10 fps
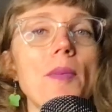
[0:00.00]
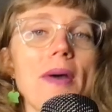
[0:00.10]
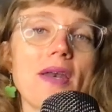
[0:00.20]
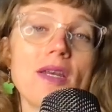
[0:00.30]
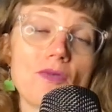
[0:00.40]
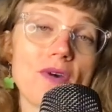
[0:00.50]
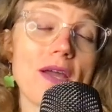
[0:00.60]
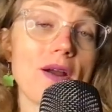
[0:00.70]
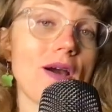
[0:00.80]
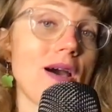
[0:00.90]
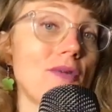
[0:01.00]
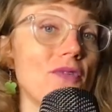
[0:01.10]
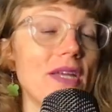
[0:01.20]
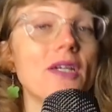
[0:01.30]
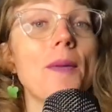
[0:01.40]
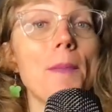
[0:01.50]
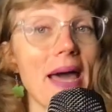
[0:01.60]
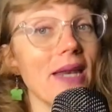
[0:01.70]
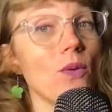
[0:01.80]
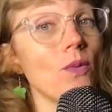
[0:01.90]
bounty to fire off and
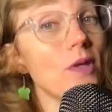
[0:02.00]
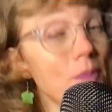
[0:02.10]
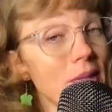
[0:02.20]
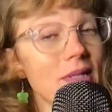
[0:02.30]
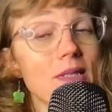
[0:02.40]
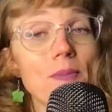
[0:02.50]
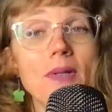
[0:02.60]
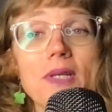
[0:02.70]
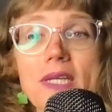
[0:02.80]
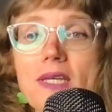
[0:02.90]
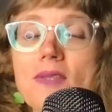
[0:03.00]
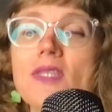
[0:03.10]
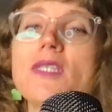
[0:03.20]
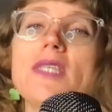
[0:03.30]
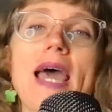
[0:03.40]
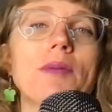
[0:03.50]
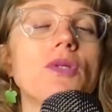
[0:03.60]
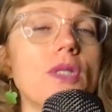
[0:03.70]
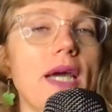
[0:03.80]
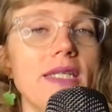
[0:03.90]
combine it with Piett's ability, this is
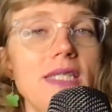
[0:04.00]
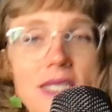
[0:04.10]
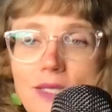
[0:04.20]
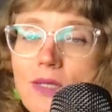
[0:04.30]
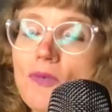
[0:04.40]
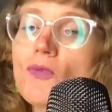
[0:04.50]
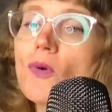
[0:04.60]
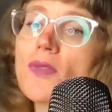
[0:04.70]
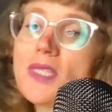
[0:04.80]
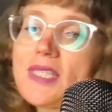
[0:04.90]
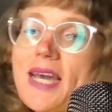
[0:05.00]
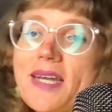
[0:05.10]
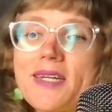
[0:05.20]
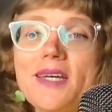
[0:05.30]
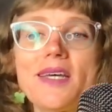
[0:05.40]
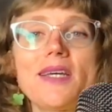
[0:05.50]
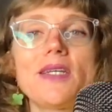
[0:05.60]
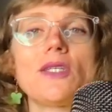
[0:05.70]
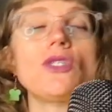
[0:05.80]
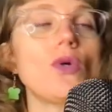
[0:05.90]
absolutely ideal for this deck.
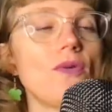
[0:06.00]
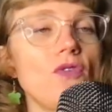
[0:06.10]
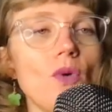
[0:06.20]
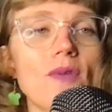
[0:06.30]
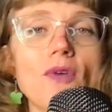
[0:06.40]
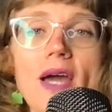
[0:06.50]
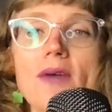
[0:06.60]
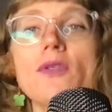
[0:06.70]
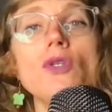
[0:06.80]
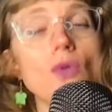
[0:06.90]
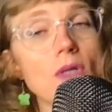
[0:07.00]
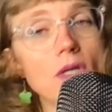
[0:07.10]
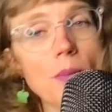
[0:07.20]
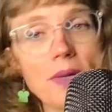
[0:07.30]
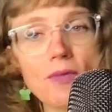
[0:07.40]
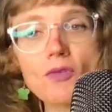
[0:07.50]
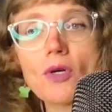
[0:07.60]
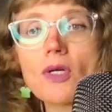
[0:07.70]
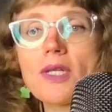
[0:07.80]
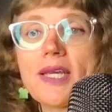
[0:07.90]
So if you ever have to do a little bit of
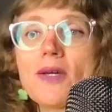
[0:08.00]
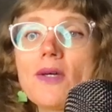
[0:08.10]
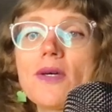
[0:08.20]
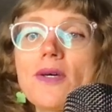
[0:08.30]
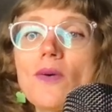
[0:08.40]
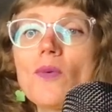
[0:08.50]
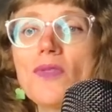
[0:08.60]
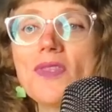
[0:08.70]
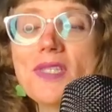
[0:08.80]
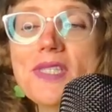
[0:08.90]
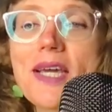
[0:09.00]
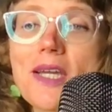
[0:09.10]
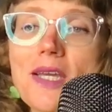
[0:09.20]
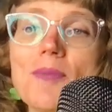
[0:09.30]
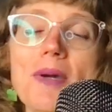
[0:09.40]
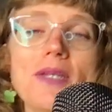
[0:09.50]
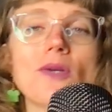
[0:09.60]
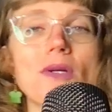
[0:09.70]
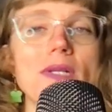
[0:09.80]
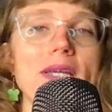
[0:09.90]
dirtling with this deck, and by
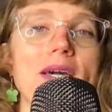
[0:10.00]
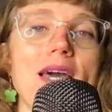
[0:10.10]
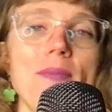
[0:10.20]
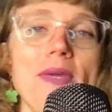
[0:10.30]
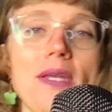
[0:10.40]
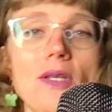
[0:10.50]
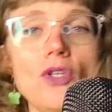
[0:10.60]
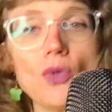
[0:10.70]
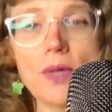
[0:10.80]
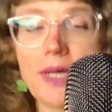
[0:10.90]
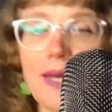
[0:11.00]
dirtling, I mean doing